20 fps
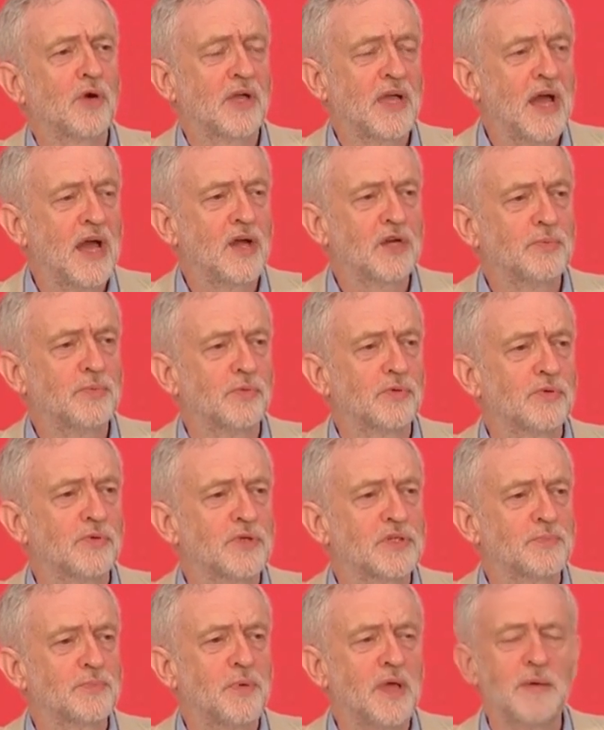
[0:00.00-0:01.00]
accountable to
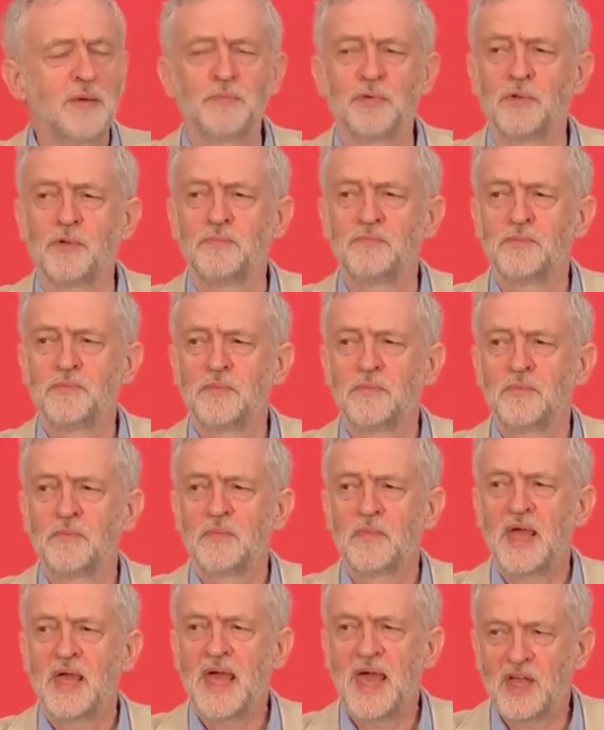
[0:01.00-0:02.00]
its people,
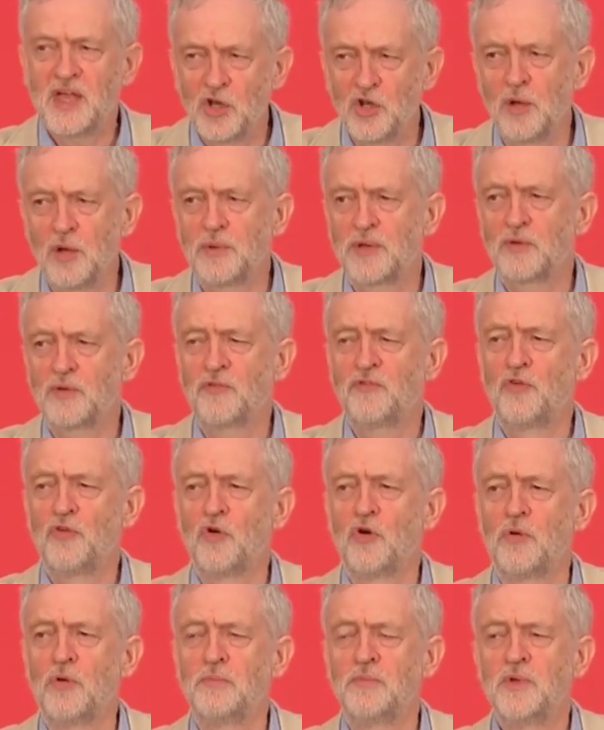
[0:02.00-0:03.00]
economic
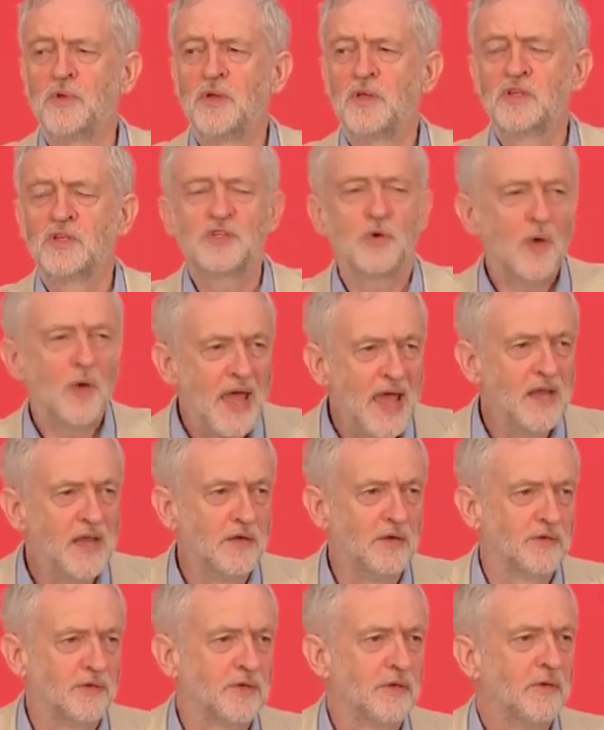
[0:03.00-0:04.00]
reform to
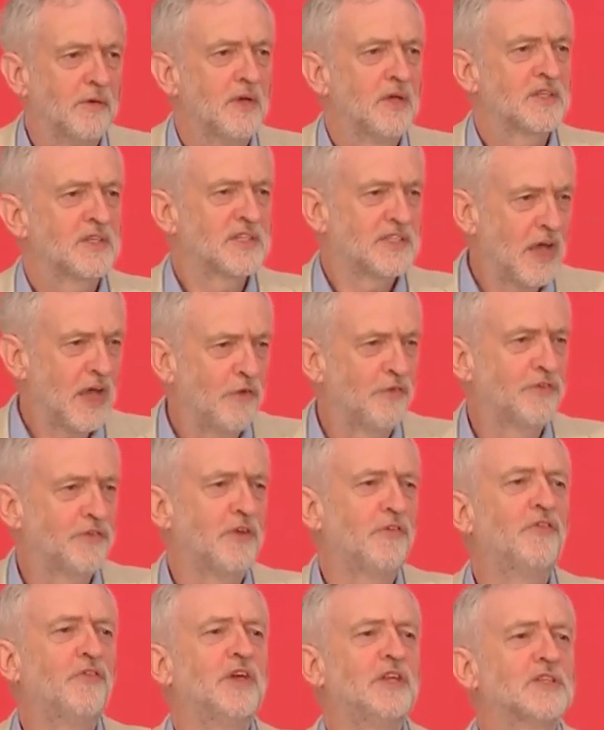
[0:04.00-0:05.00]
end self
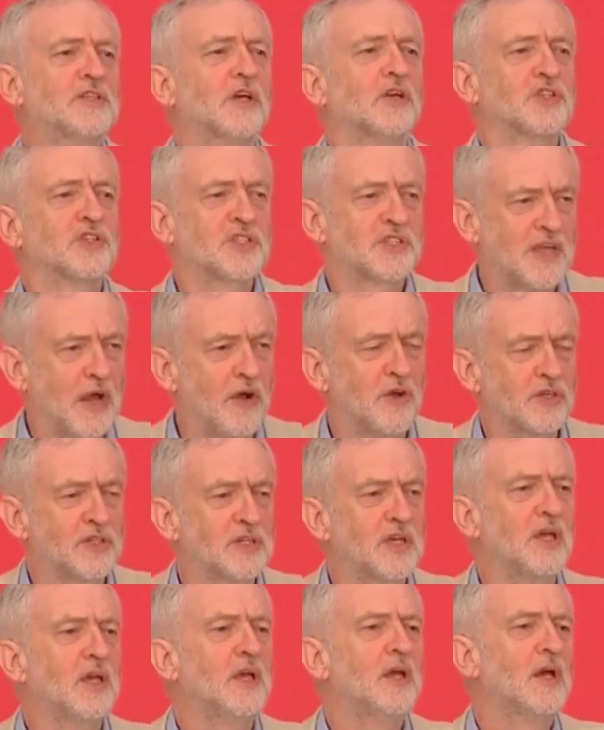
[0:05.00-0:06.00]
defeating
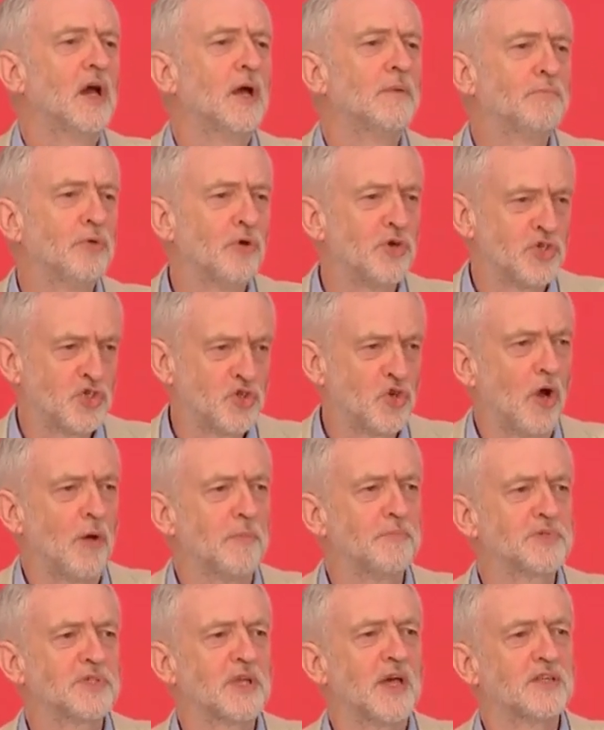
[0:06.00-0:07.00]
austerity and put
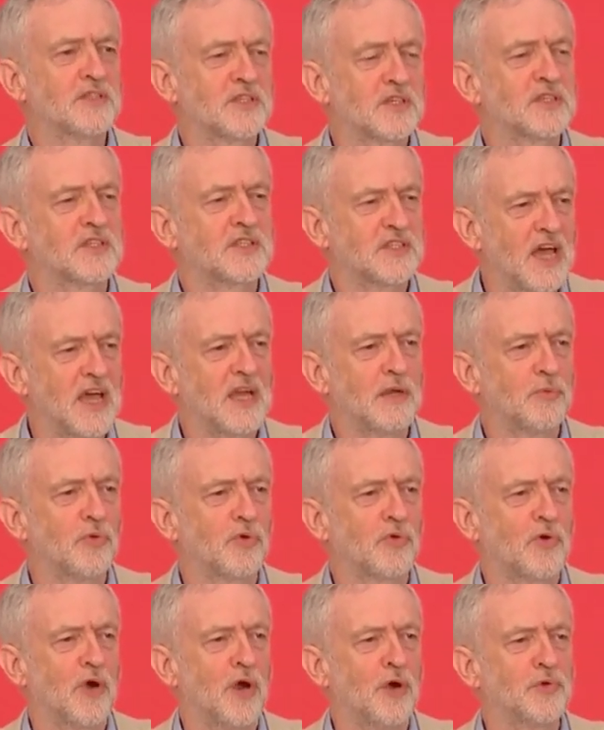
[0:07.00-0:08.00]
jobs and
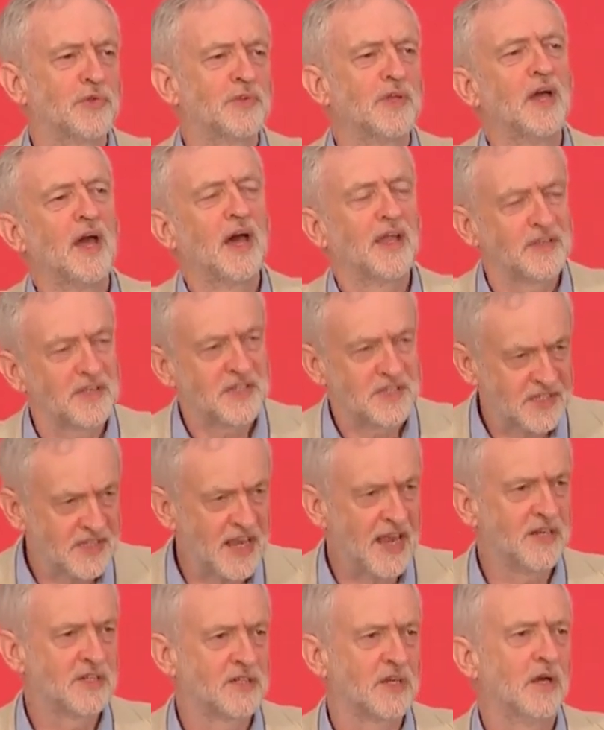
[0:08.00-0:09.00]
sustainable growth at the
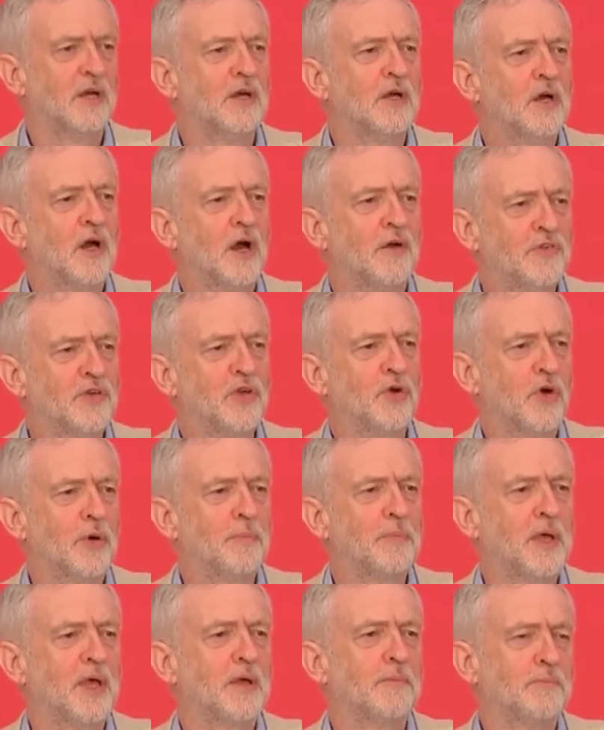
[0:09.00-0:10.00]
centre of
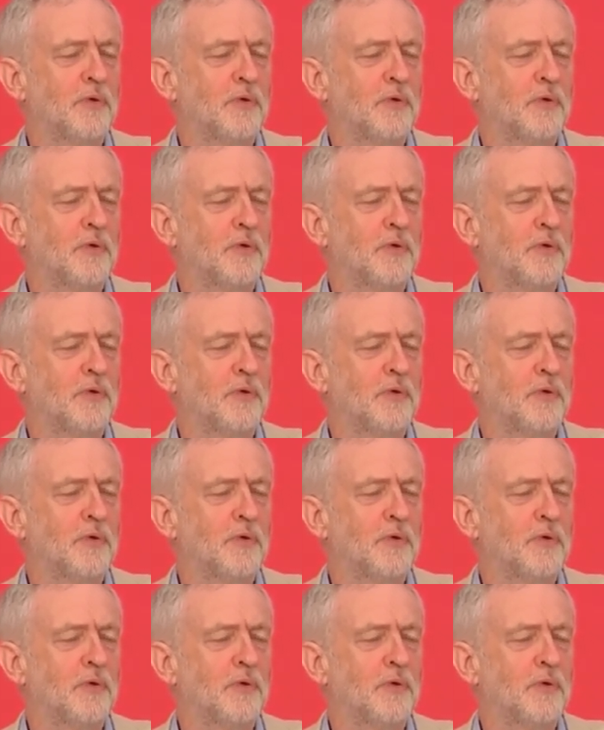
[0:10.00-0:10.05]
European